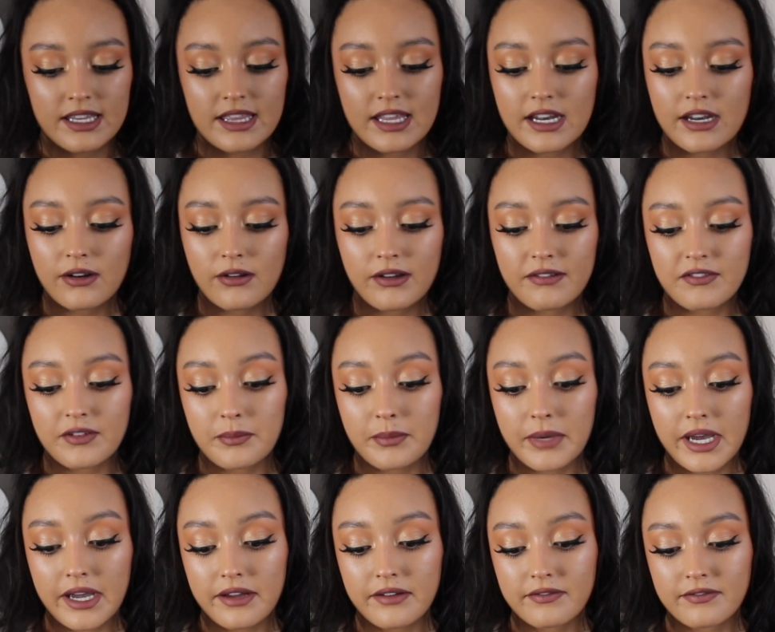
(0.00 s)
Then I don't have
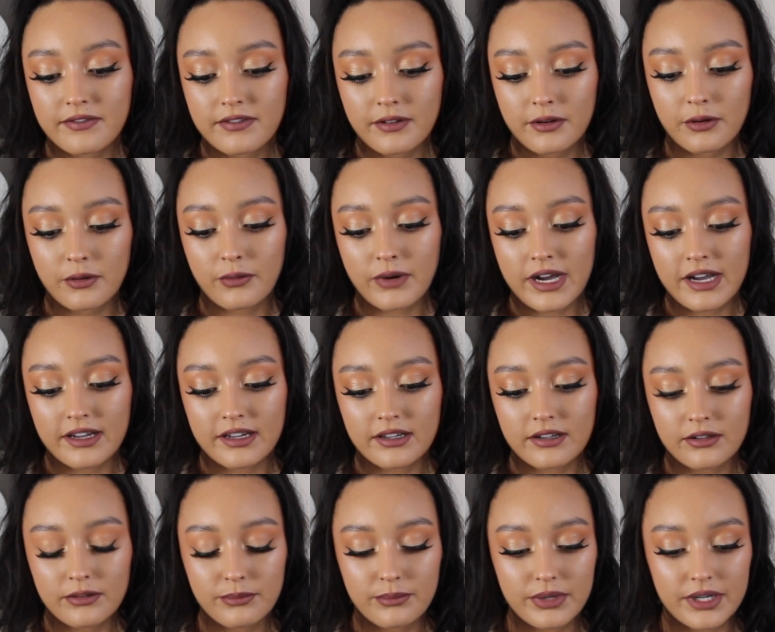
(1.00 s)
to buy them for a
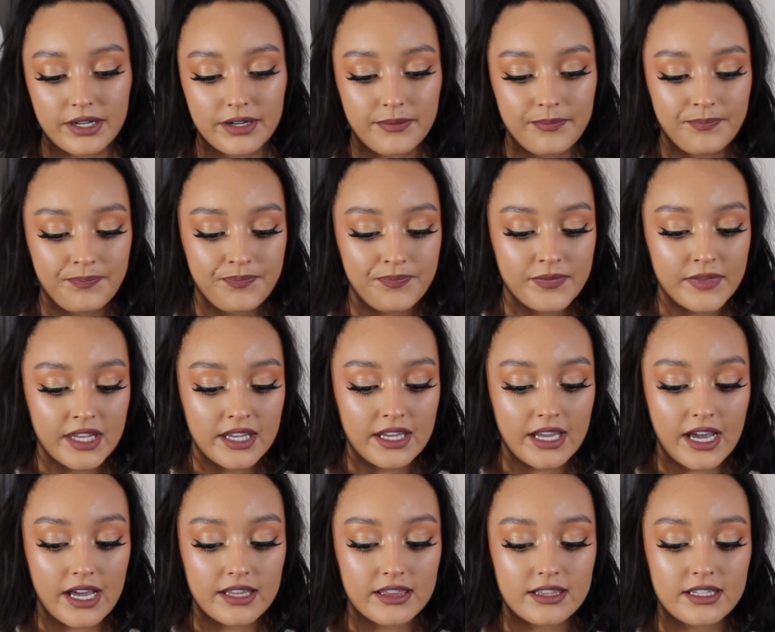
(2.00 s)
while, but
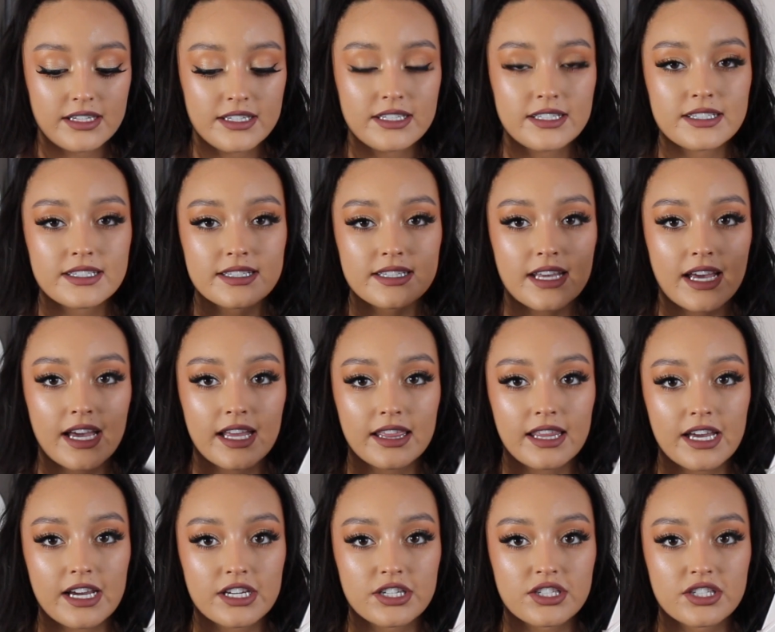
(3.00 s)
yeah, these
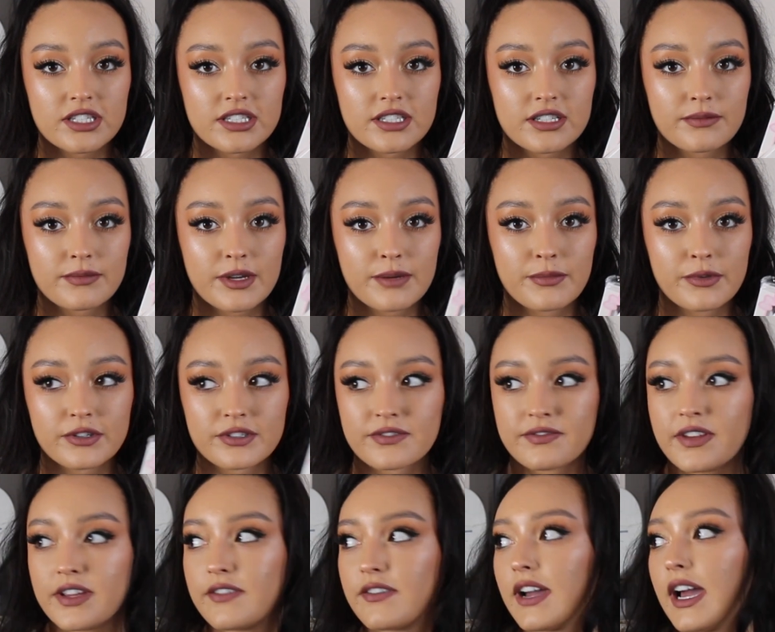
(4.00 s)
eyelashes are my most
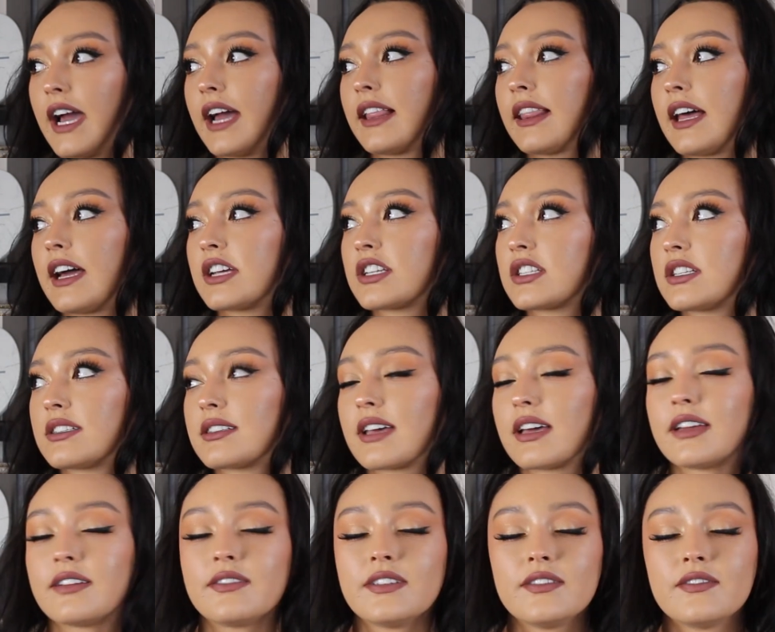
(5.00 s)
favorite eyelashes.
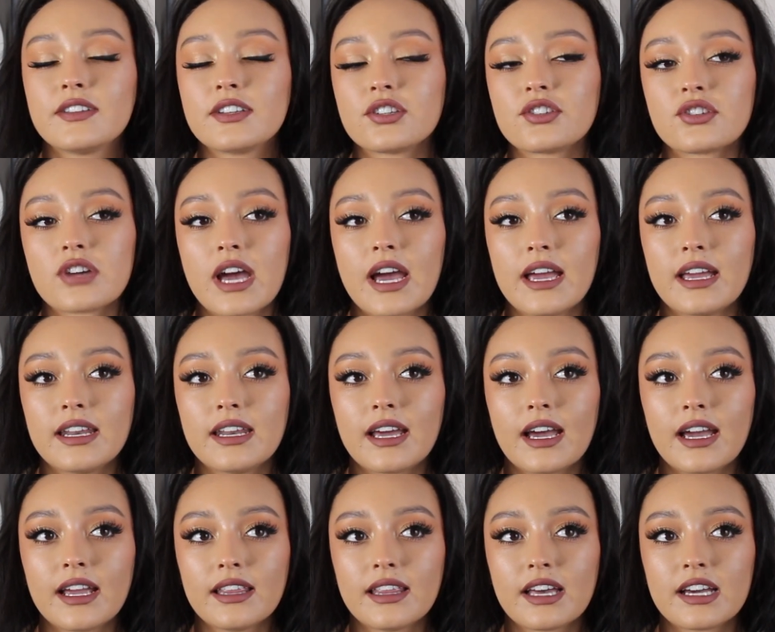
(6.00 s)
I've even tried
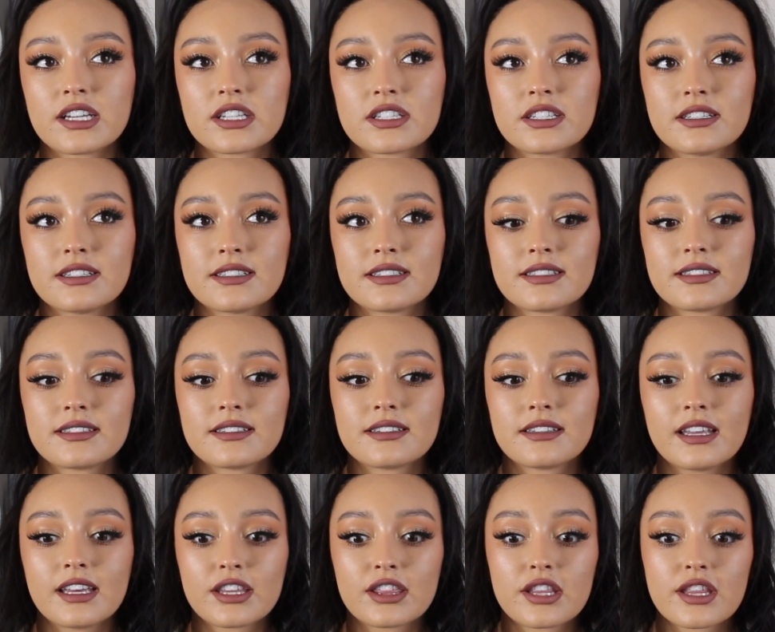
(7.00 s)
eyelashes,
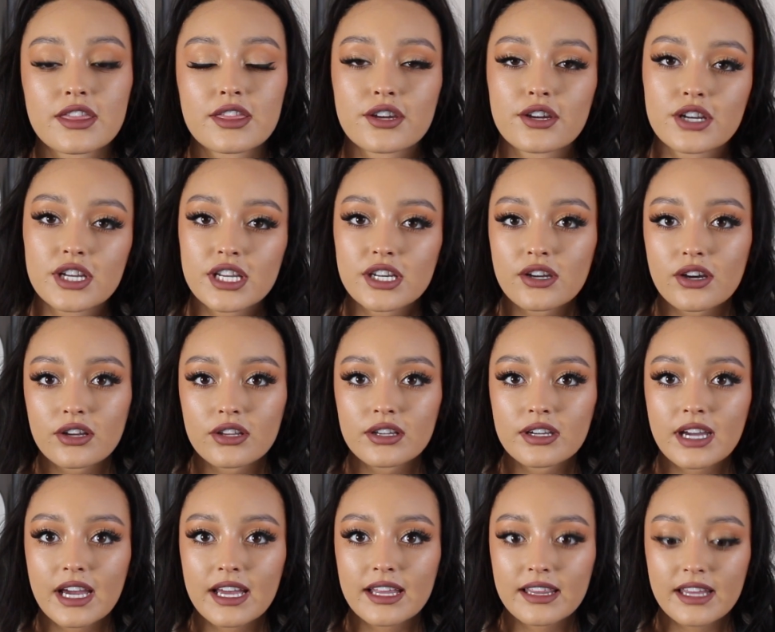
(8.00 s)
like the $30
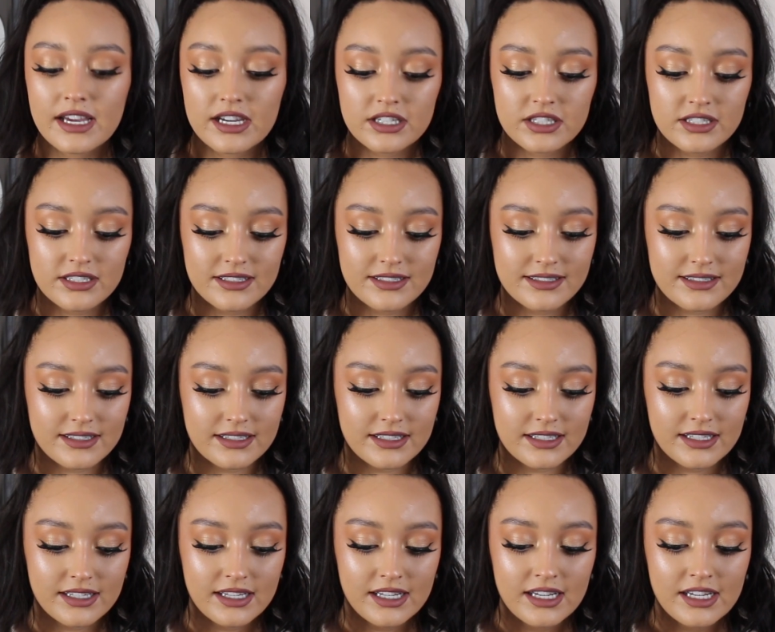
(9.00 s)
eyelashes,
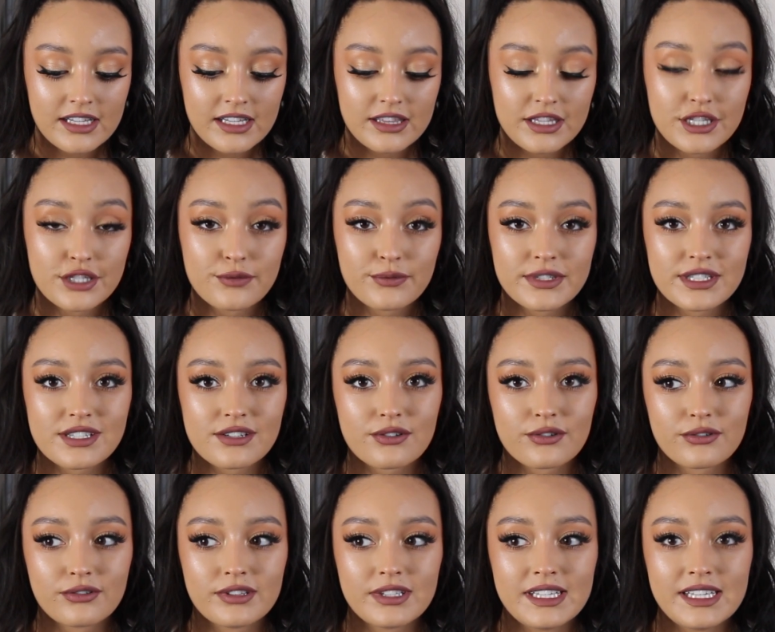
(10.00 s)
and these ones are
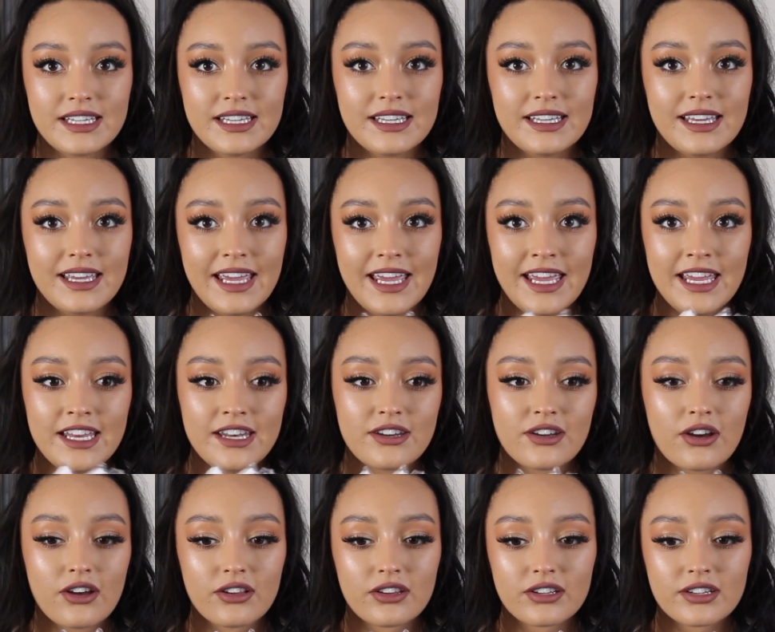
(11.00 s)
only
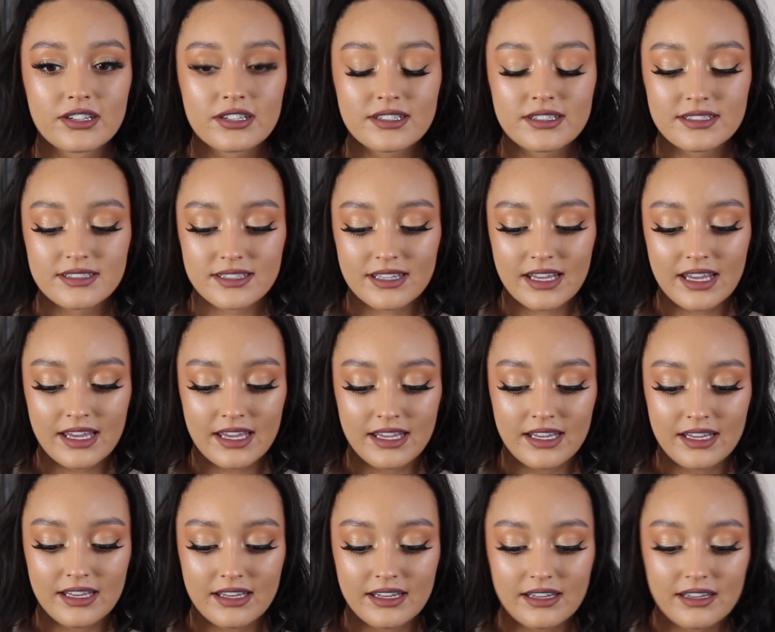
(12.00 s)
$8
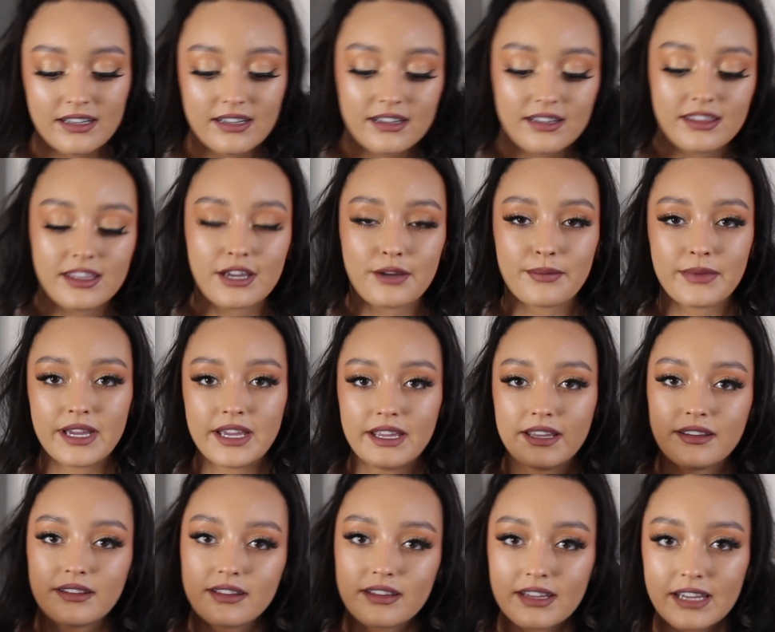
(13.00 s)
and they're
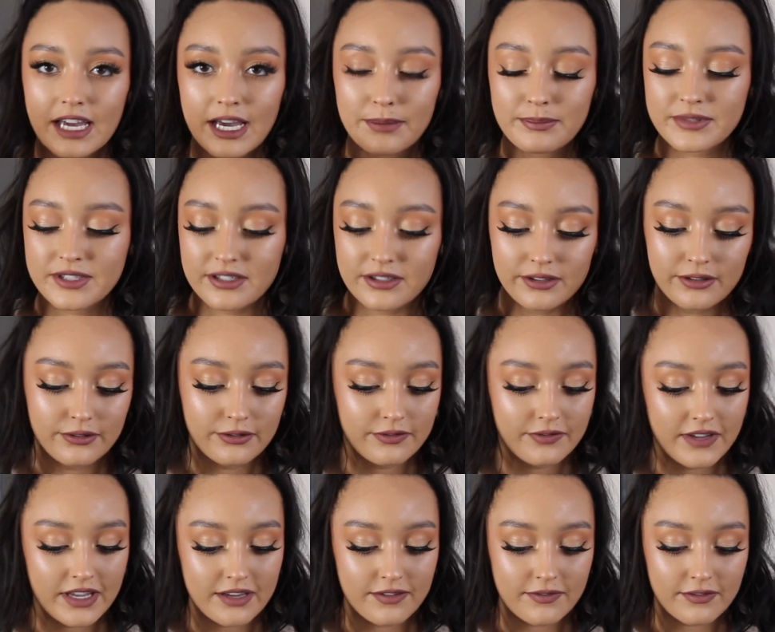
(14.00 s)
my absolute
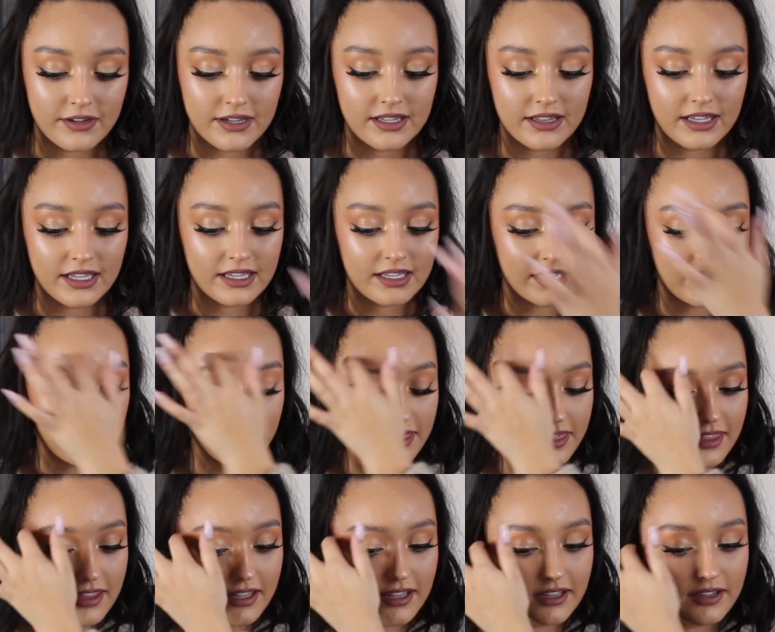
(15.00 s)
favorite. Like
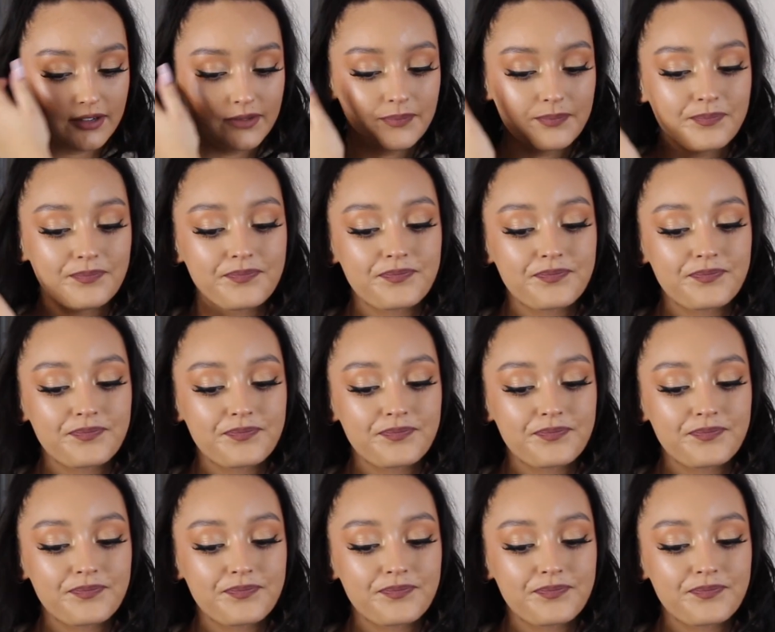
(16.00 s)
nothing